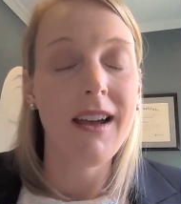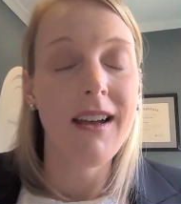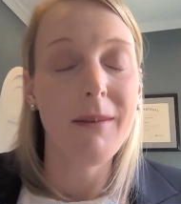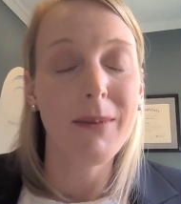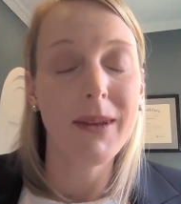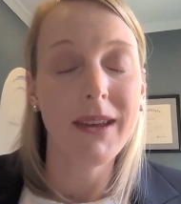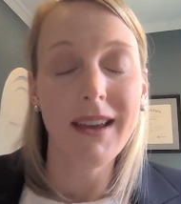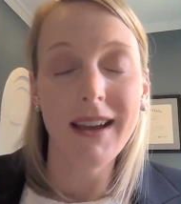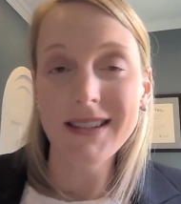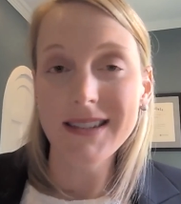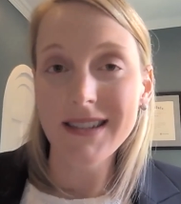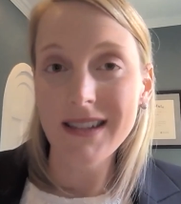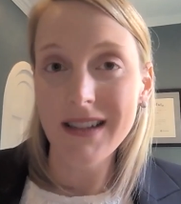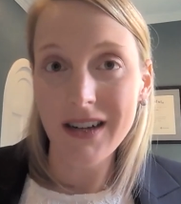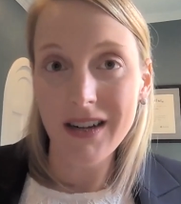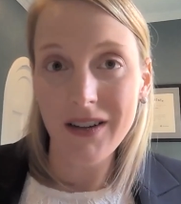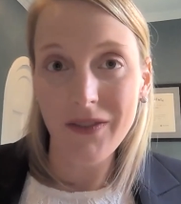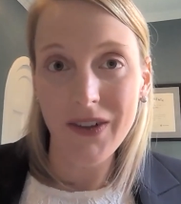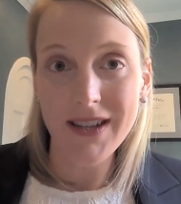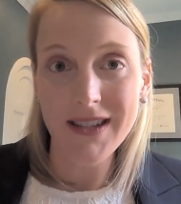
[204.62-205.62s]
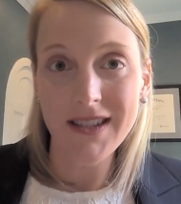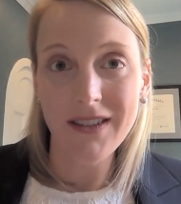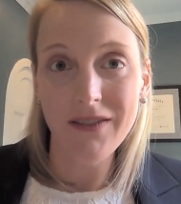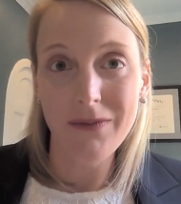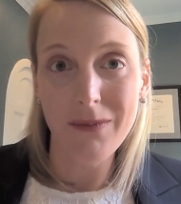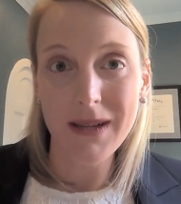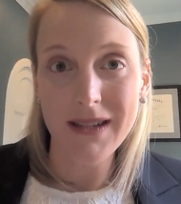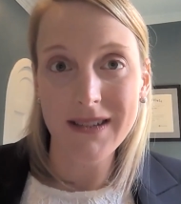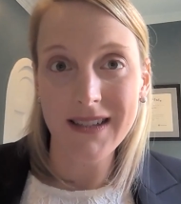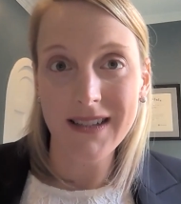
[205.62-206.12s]
Because of their
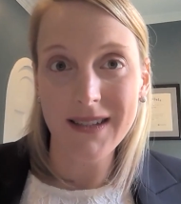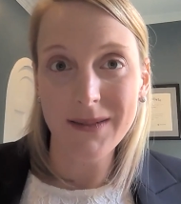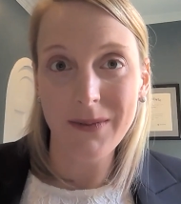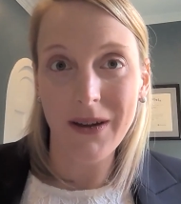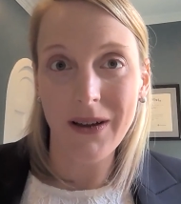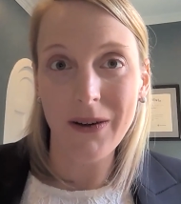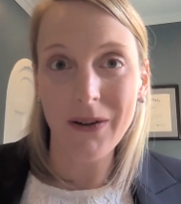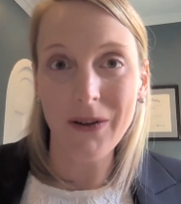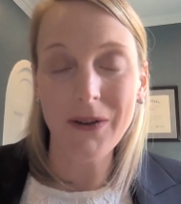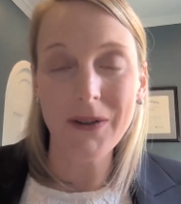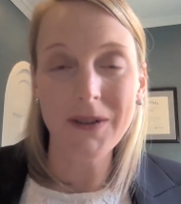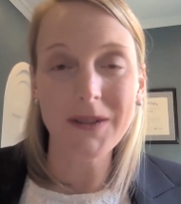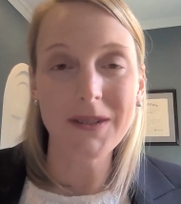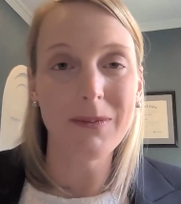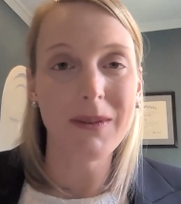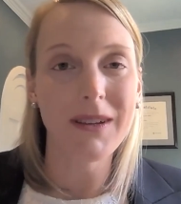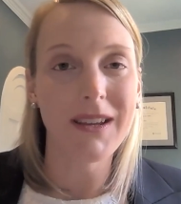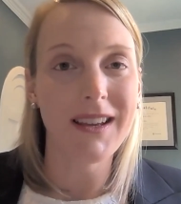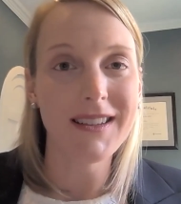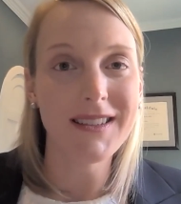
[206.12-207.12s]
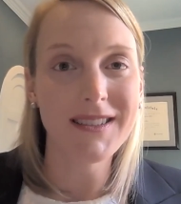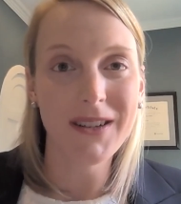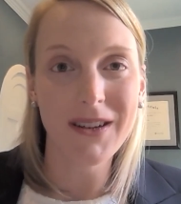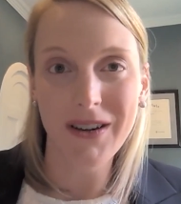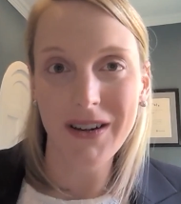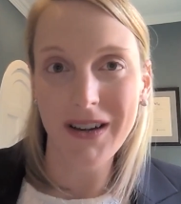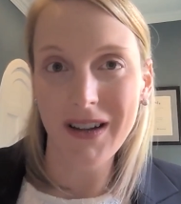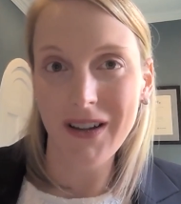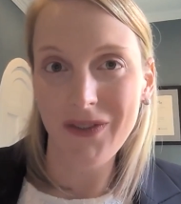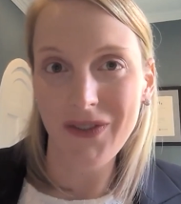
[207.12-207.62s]
defensive business models, because they're
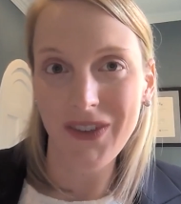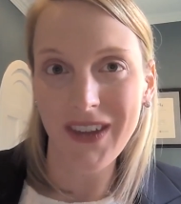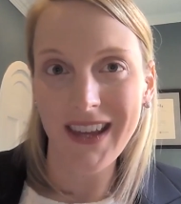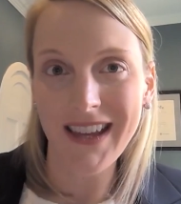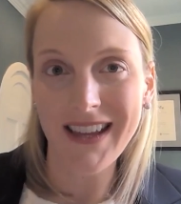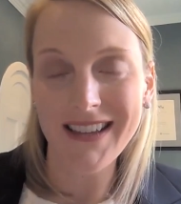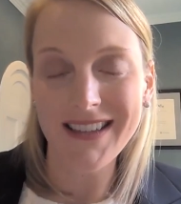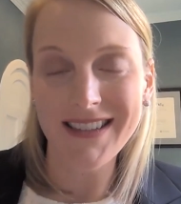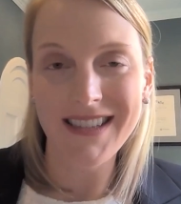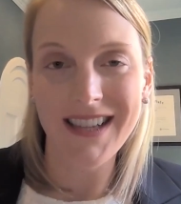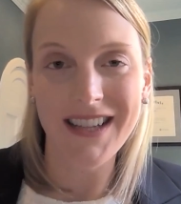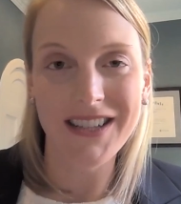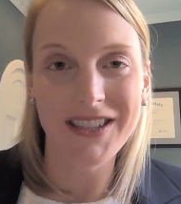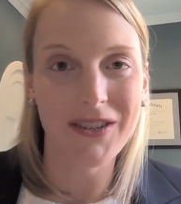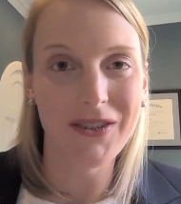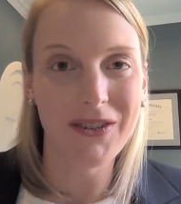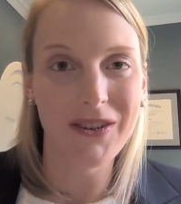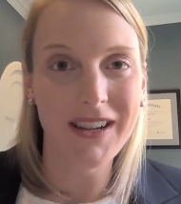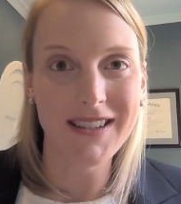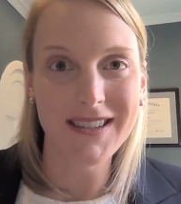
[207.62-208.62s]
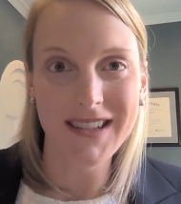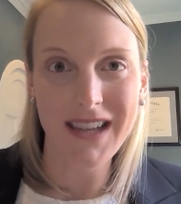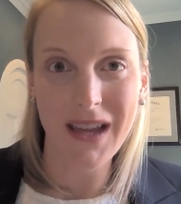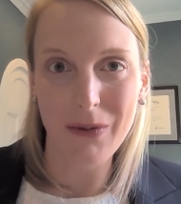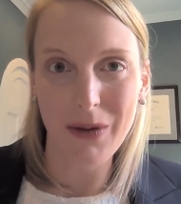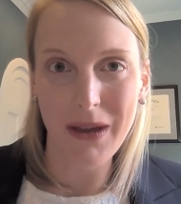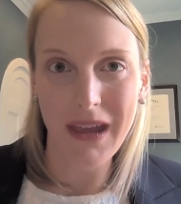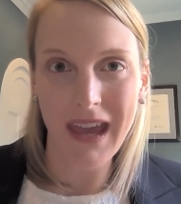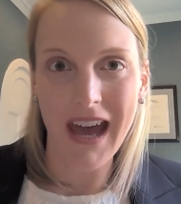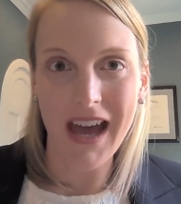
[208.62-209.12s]
earning fees that generate
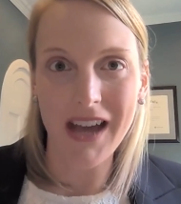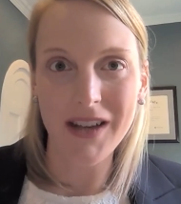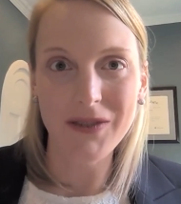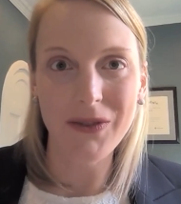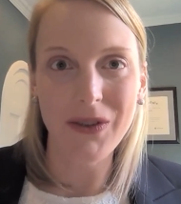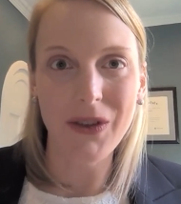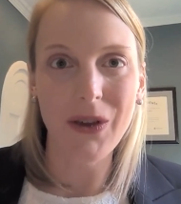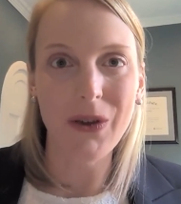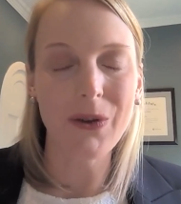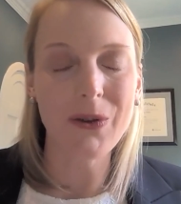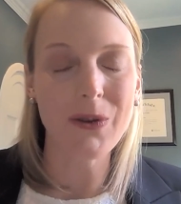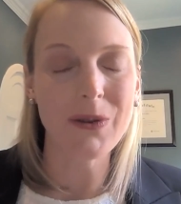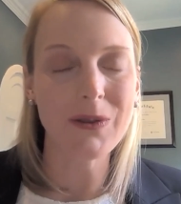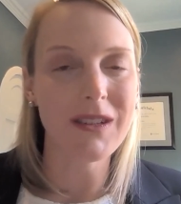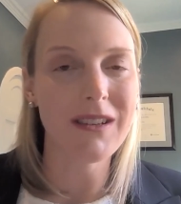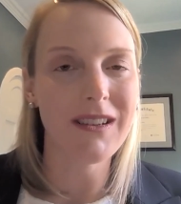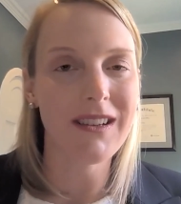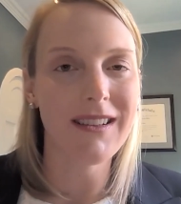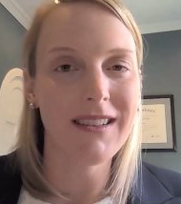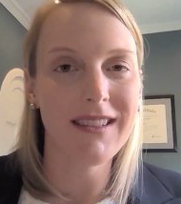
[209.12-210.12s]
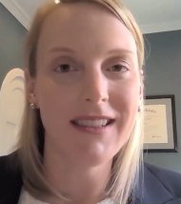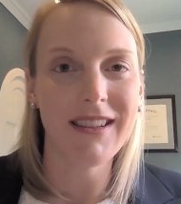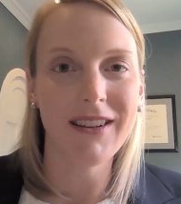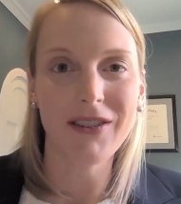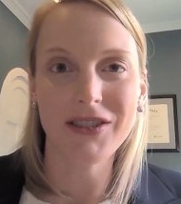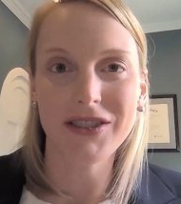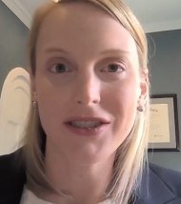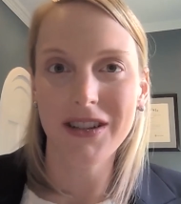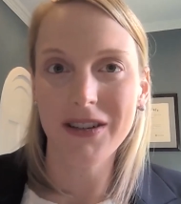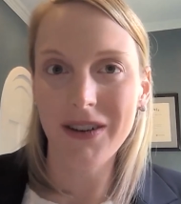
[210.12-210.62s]
stable cash flows, they're
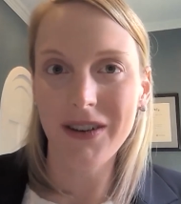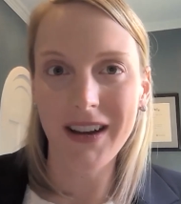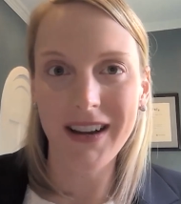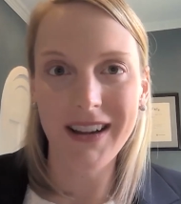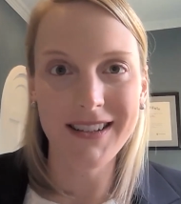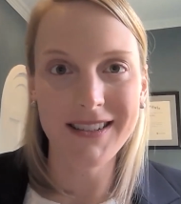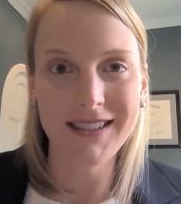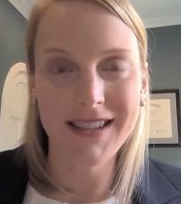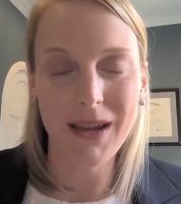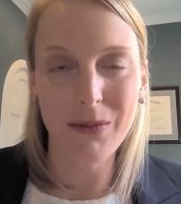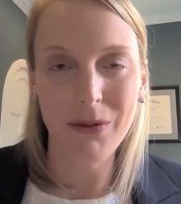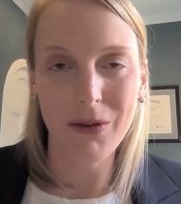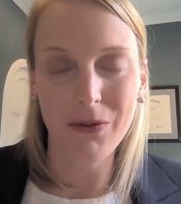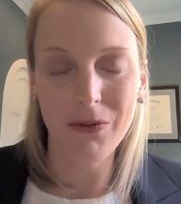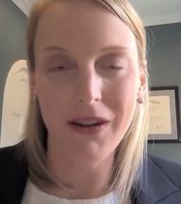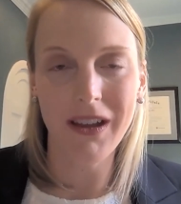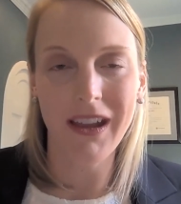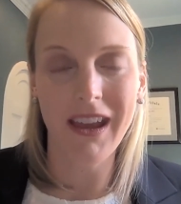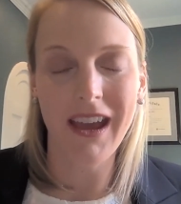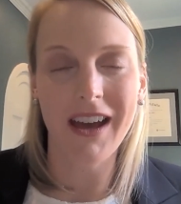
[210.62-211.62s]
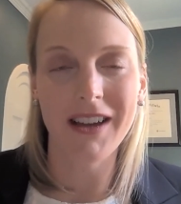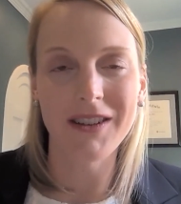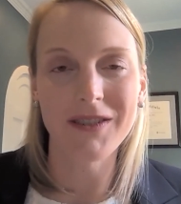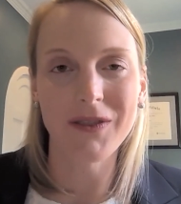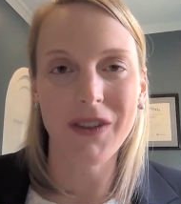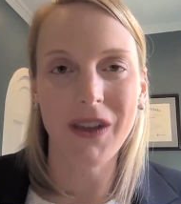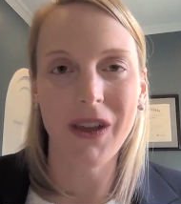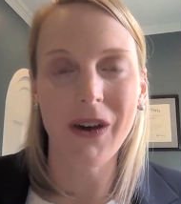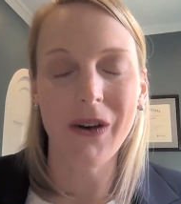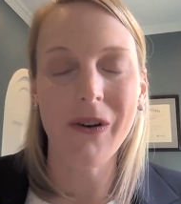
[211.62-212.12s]
generating stable free cash
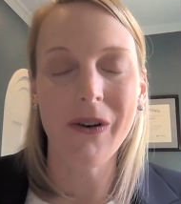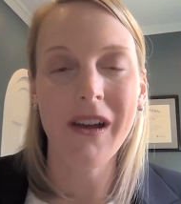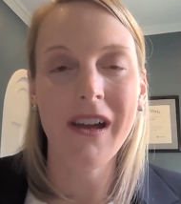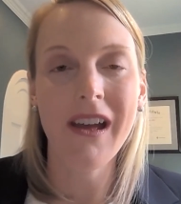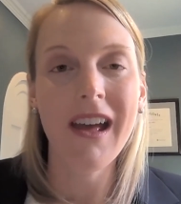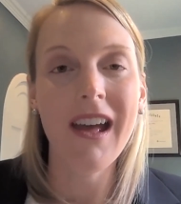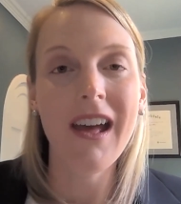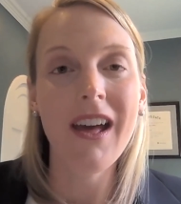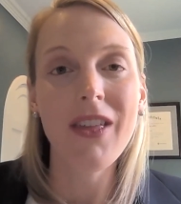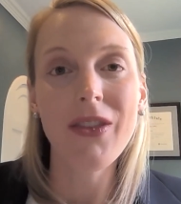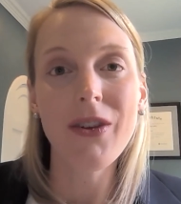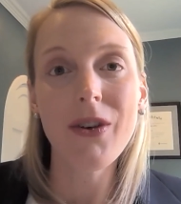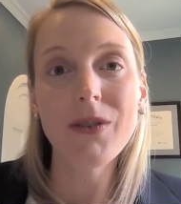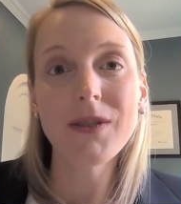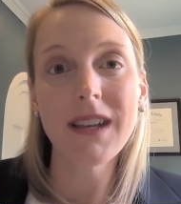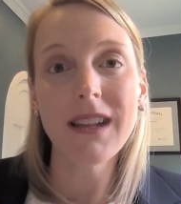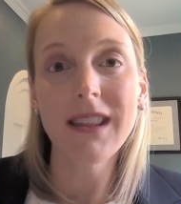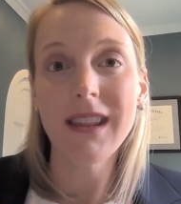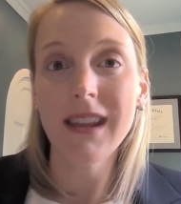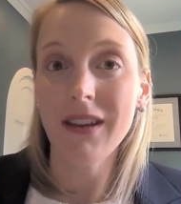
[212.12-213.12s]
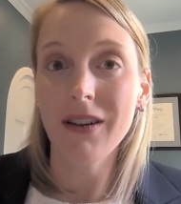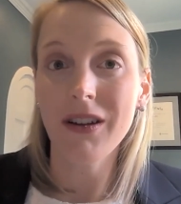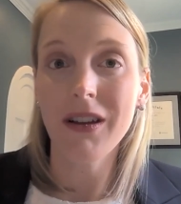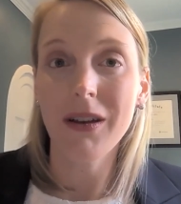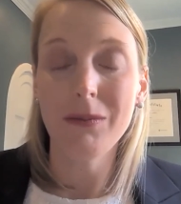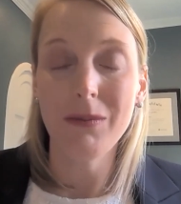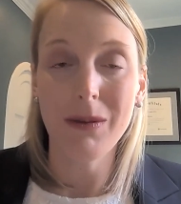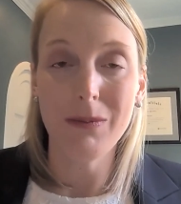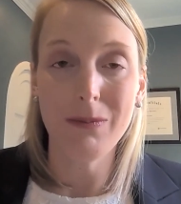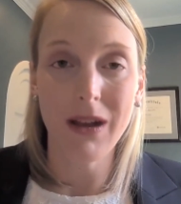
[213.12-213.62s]
flow. Those I think are
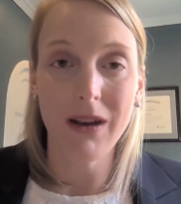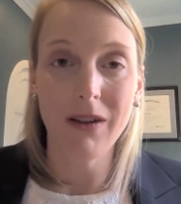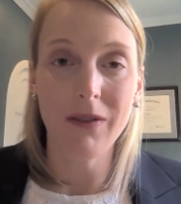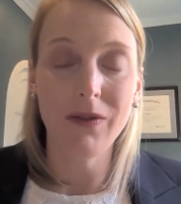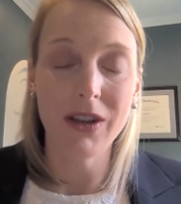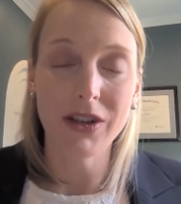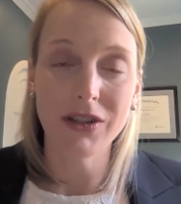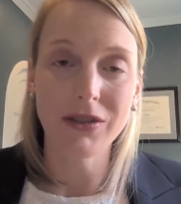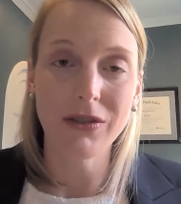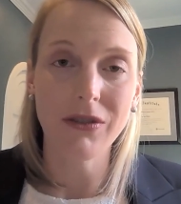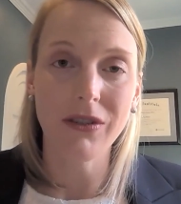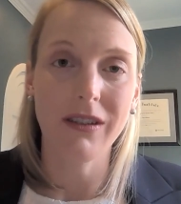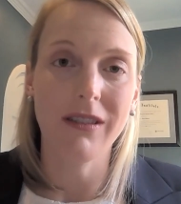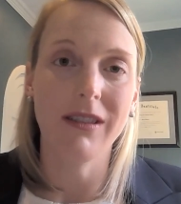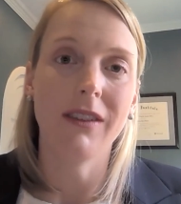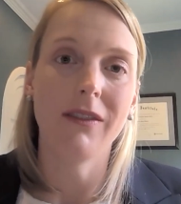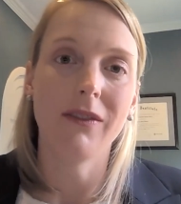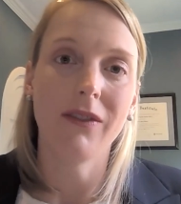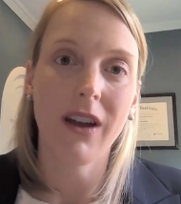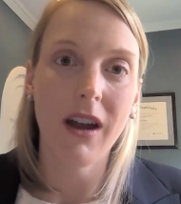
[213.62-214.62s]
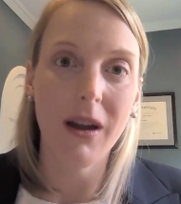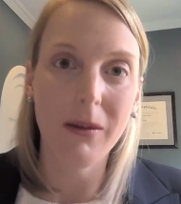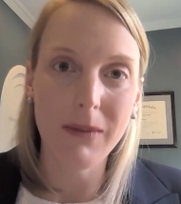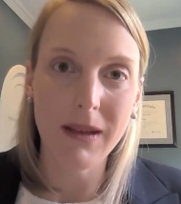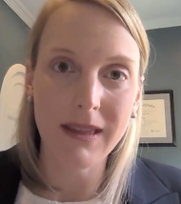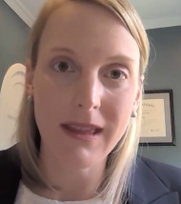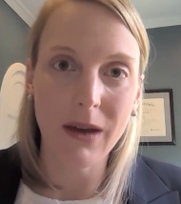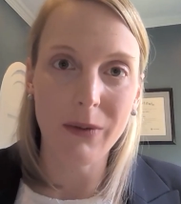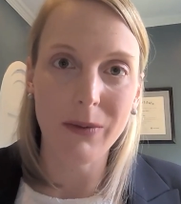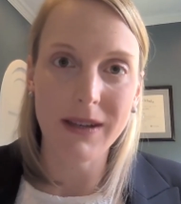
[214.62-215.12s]
going to be beneficial in the
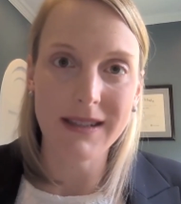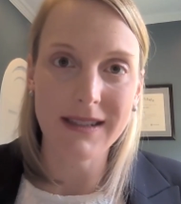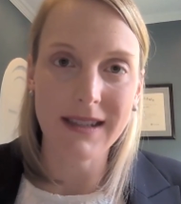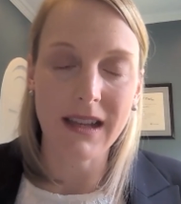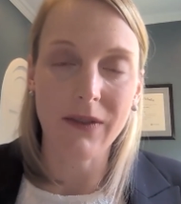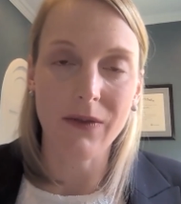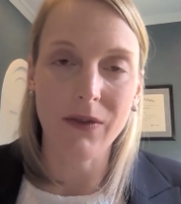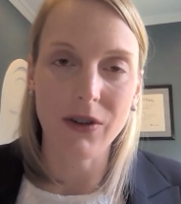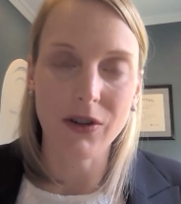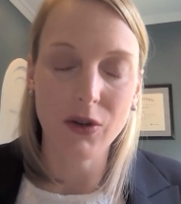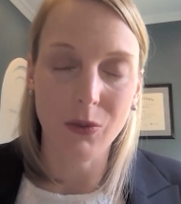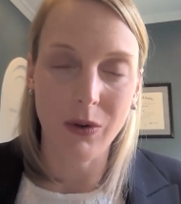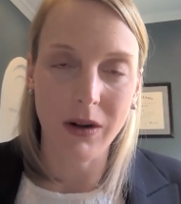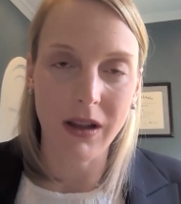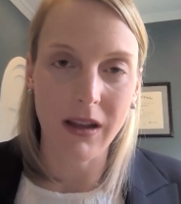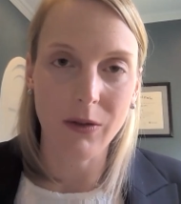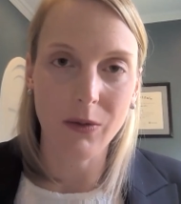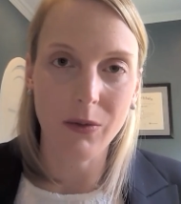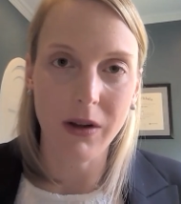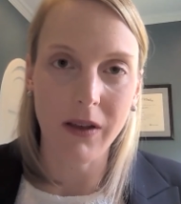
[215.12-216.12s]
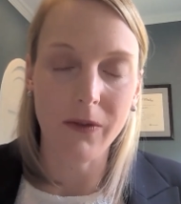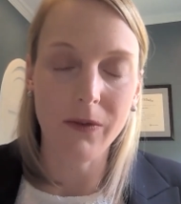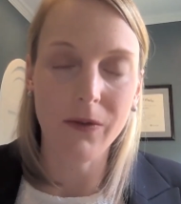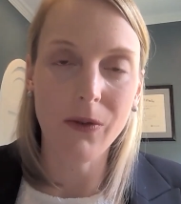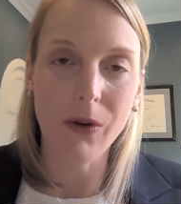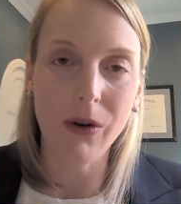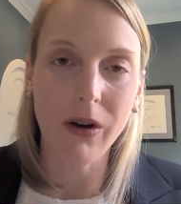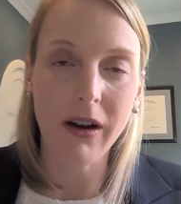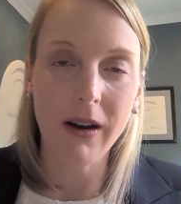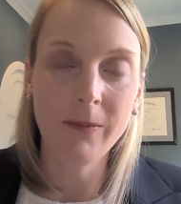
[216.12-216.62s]
environment that we see for
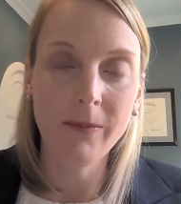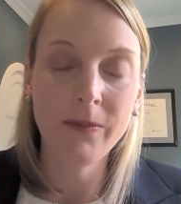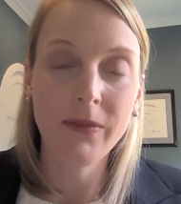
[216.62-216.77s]
2024.